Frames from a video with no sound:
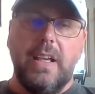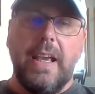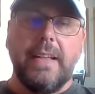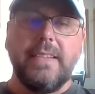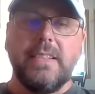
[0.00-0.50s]

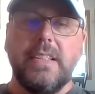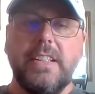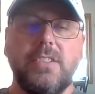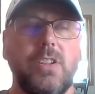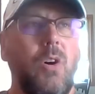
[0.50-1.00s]
And
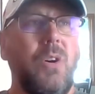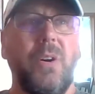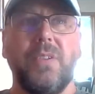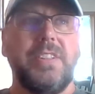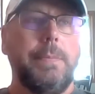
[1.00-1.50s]
these
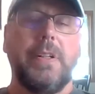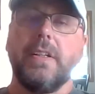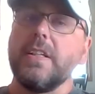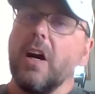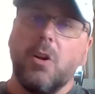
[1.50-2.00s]
are
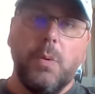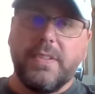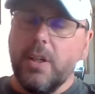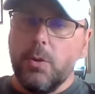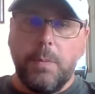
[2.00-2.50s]
typically not always
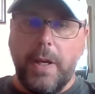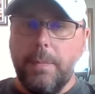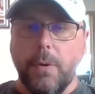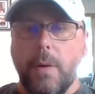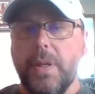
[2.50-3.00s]
done on
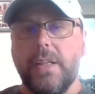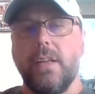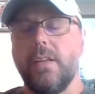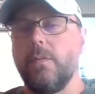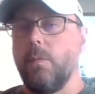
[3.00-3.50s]
paper. I mean,